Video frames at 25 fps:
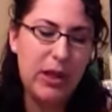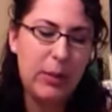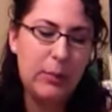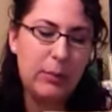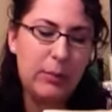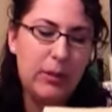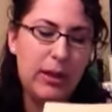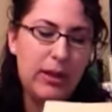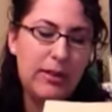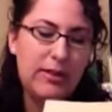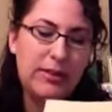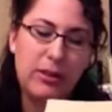
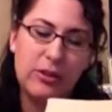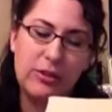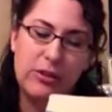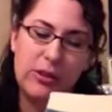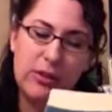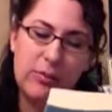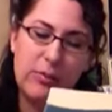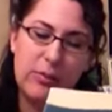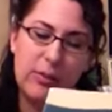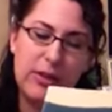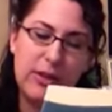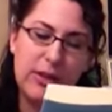Plus, there's
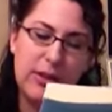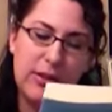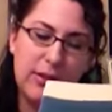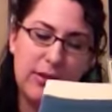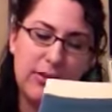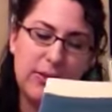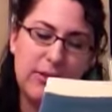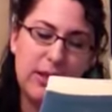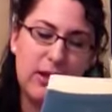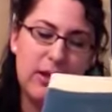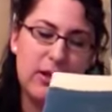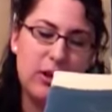this
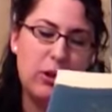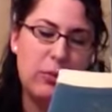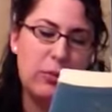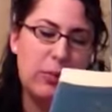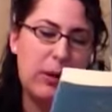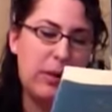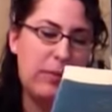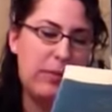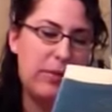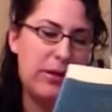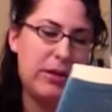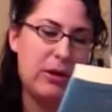mysterious hunk who
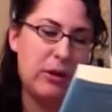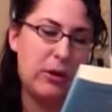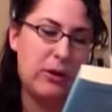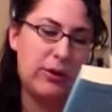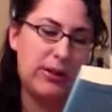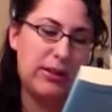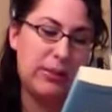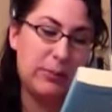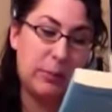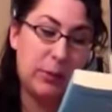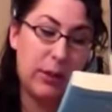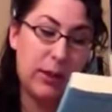might be
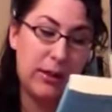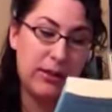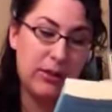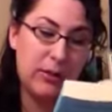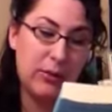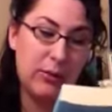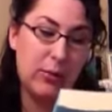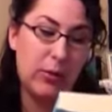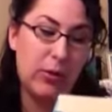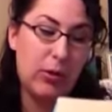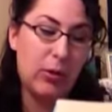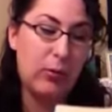Nola's prince,
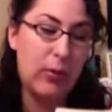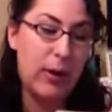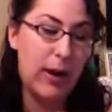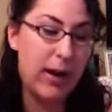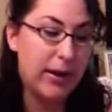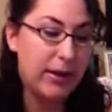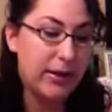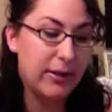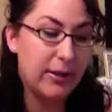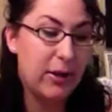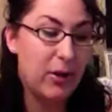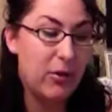or a
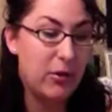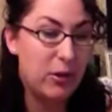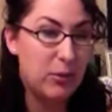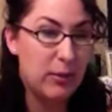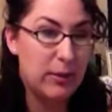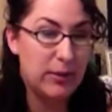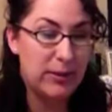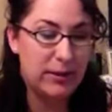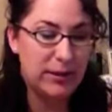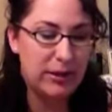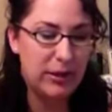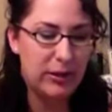rat in
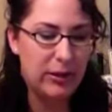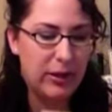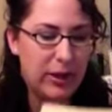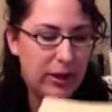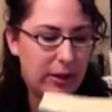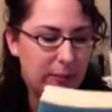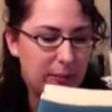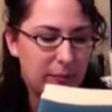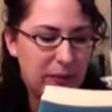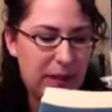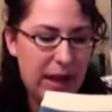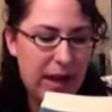coachman's
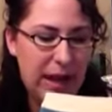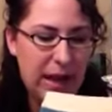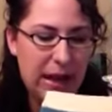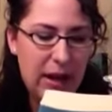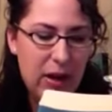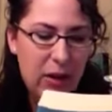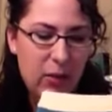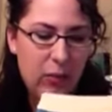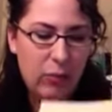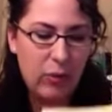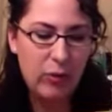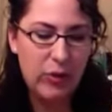clothing.
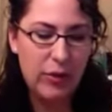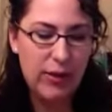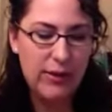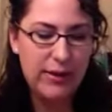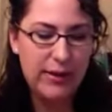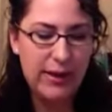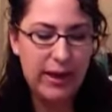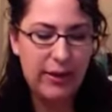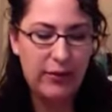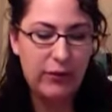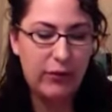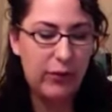Will
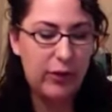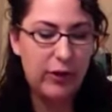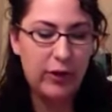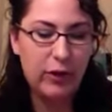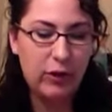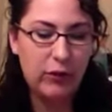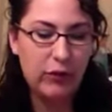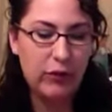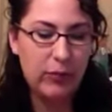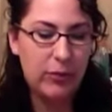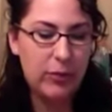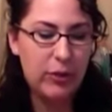this every
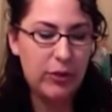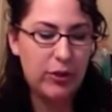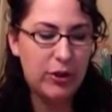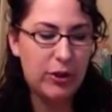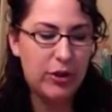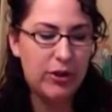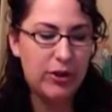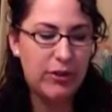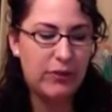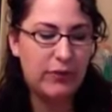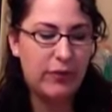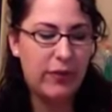girl from New
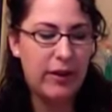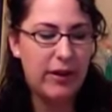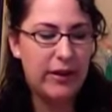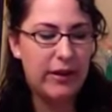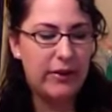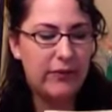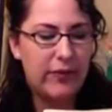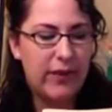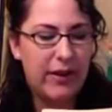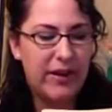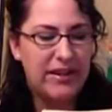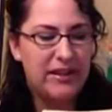Jersey
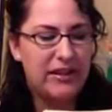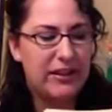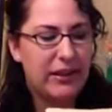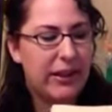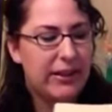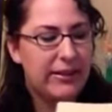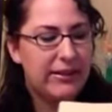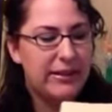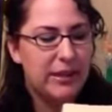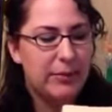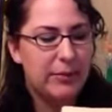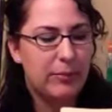finally find a
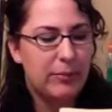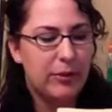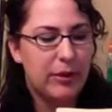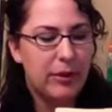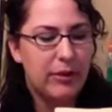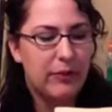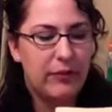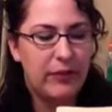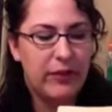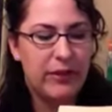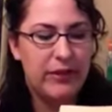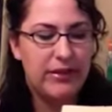glass slipper
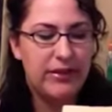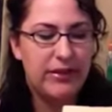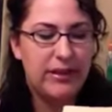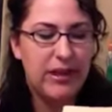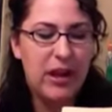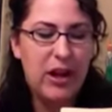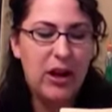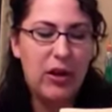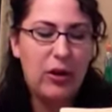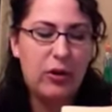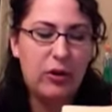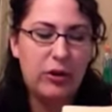that fits,
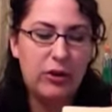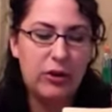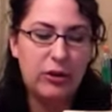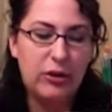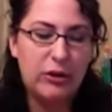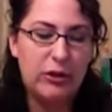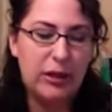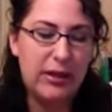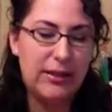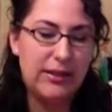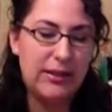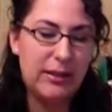or do
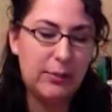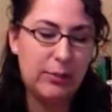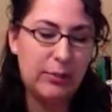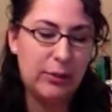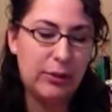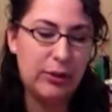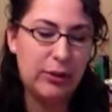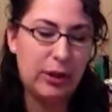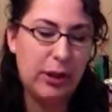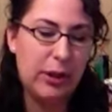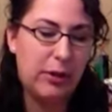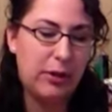glass
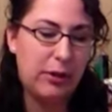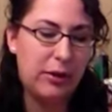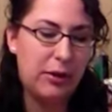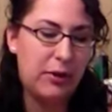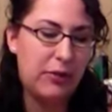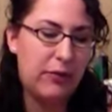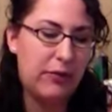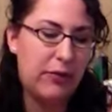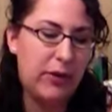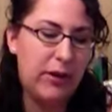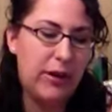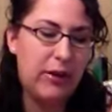slippers shatter on
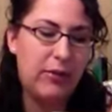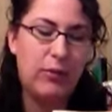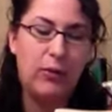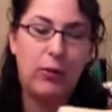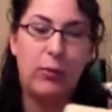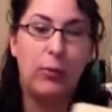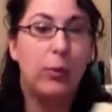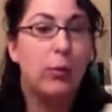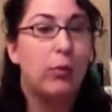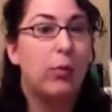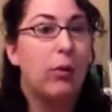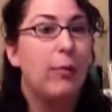the feet of a
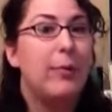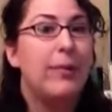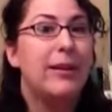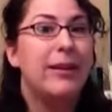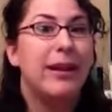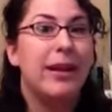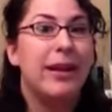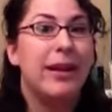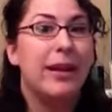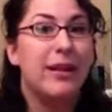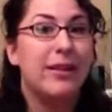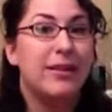real woman
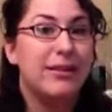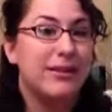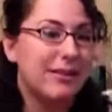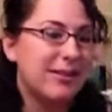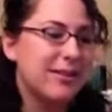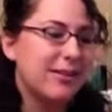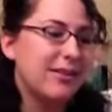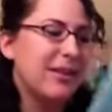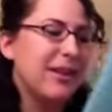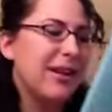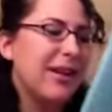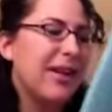like
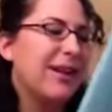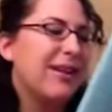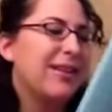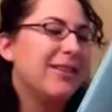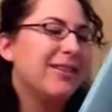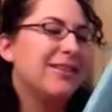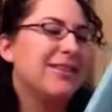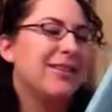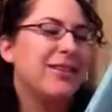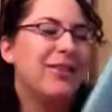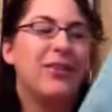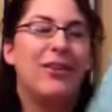us?
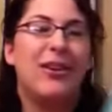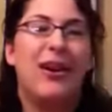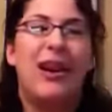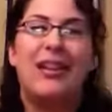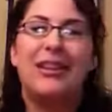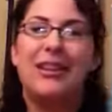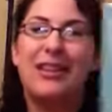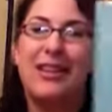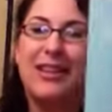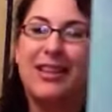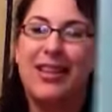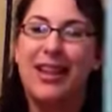So I
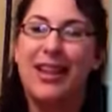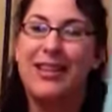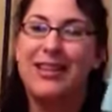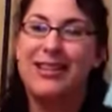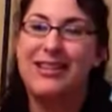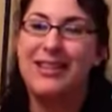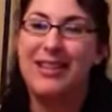thought that